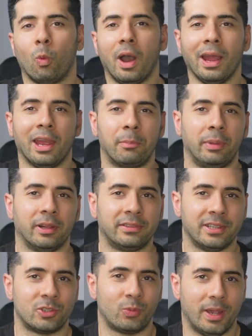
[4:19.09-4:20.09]
Why I built
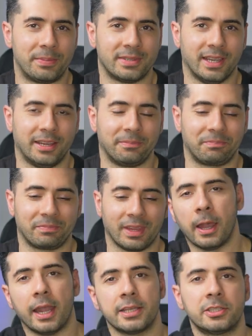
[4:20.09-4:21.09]
this website?
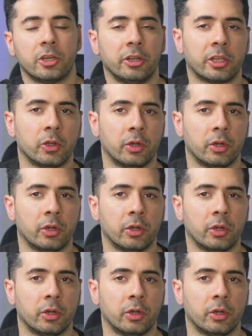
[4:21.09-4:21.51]
I started